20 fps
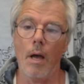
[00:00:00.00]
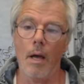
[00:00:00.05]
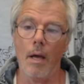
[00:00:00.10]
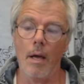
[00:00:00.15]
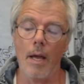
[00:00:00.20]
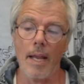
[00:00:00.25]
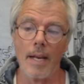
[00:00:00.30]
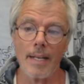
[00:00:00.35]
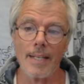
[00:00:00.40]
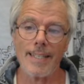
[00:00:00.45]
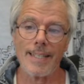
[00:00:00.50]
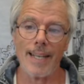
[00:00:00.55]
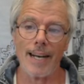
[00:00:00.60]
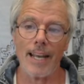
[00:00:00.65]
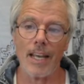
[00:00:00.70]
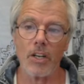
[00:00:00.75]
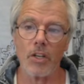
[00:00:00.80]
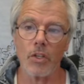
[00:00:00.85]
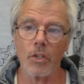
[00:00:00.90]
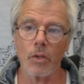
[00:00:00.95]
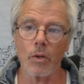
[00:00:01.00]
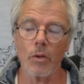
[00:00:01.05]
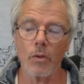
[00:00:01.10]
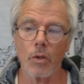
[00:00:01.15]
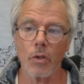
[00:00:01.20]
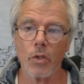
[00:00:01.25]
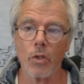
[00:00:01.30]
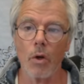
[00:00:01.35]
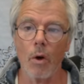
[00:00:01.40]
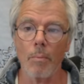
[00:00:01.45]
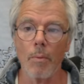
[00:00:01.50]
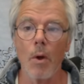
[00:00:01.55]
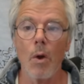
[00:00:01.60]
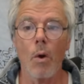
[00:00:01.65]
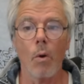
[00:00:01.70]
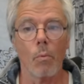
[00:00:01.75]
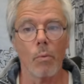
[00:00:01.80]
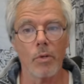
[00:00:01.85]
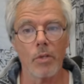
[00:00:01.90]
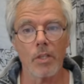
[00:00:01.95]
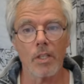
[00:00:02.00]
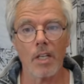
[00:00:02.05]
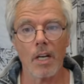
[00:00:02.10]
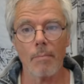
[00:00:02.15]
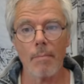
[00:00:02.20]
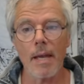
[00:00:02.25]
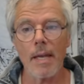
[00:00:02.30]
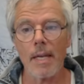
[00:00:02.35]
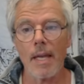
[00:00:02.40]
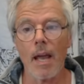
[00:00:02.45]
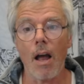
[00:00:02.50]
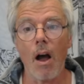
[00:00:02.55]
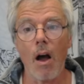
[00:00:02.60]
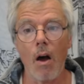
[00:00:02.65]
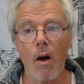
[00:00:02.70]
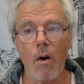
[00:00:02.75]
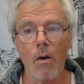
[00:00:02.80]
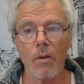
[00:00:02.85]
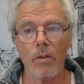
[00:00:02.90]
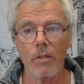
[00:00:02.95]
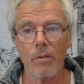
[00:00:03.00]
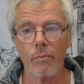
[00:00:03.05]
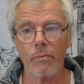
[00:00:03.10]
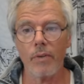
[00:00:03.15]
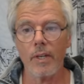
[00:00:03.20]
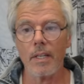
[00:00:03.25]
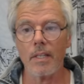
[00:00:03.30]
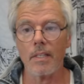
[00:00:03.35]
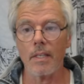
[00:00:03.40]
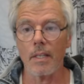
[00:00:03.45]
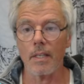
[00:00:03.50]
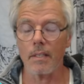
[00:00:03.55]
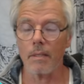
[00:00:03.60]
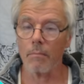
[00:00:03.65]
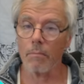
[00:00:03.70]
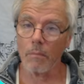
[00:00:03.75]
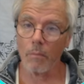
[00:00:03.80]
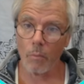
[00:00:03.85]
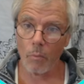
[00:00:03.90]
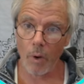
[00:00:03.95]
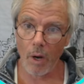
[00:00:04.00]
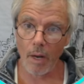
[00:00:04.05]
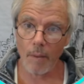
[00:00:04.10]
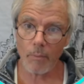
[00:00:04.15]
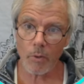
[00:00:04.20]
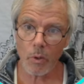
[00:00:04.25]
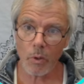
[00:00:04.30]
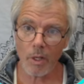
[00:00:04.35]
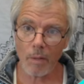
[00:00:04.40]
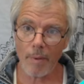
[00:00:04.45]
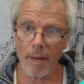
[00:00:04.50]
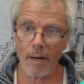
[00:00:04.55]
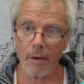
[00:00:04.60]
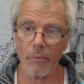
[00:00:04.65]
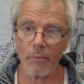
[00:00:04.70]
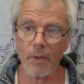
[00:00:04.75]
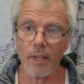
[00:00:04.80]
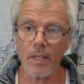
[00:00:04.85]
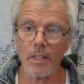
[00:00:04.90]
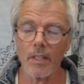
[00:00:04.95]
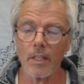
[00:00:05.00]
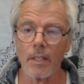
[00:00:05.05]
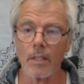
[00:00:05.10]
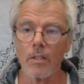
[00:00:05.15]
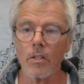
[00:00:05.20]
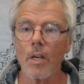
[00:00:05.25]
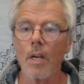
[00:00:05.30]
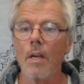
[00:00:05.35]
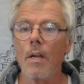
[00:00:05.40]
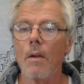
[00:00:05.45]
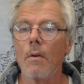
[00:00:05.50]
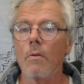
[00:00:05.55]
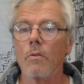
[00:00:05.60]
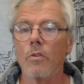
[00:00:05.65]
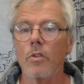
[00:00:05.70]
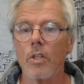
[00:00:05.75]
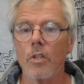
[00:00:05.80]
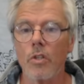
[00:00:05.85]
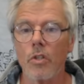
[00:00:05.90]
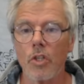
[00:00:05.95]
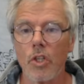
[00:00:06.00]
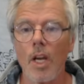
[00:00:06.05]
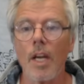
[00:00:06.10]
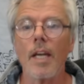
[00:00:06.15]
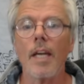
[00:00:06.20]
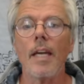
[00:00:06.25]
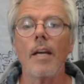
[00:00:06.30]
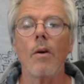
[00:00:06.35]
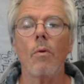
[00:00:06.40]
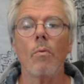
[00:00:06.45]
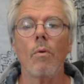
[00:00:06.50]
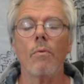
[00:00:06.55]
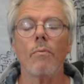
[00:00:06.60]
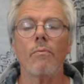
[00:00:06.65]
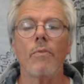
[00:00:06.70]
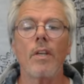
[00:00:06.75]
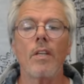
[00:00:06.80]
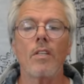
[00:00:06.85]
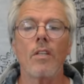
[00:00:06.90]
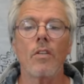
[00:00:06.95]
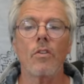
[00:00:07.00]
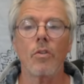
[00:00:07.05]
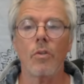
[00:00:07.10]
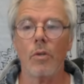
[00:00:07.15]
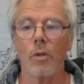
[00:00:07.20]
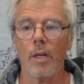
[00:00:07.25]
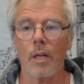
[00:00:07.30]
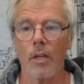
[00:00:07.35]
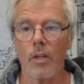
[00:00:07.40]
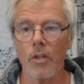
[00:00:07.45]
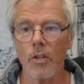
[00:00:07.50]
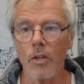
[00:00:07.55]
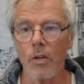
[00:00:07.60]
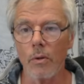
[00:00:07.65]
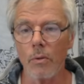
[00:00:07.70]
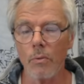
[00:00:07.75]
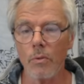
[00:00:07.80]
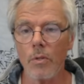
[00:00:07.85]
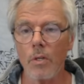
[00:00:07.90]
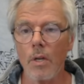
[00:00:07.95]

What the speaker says: insulation on the top, which is going to make it hard to fix this. And while I'm talking about the fixings, just check out what fixings you're going to use